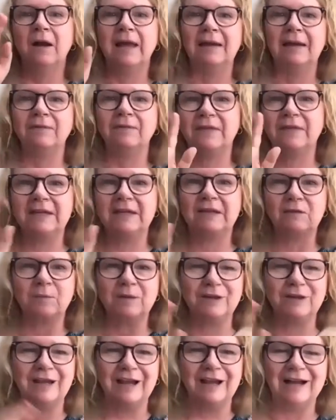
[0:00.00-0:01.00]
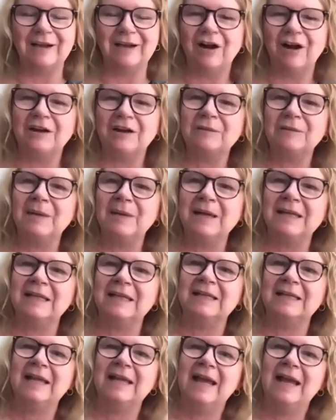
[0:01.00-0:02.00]
Everything's been
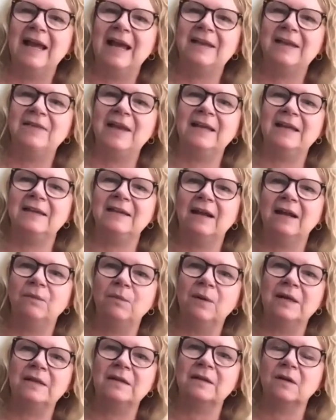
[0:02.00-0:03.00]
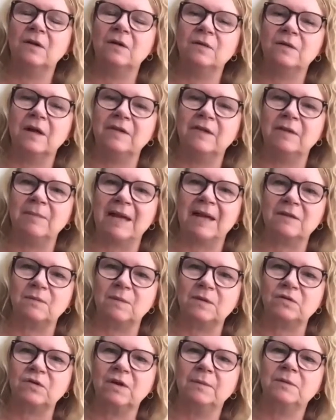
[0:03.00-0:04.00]
automated. And then once it goes on the mass
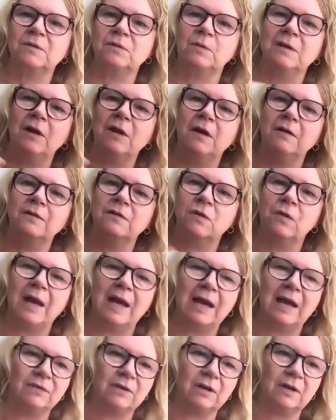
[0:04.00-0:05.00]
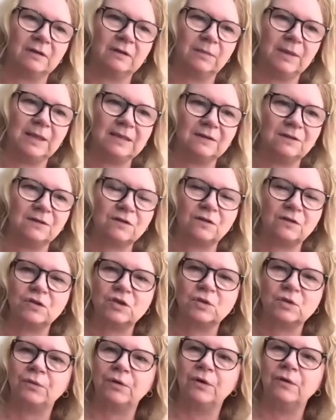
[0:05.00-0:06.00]
spectrometry, we also have an automated
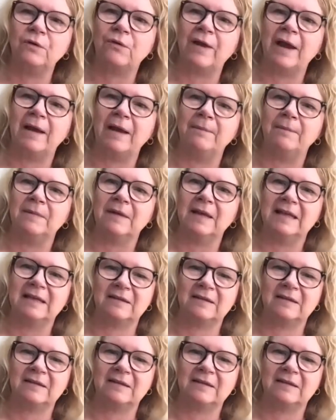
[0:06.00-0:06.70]
search program.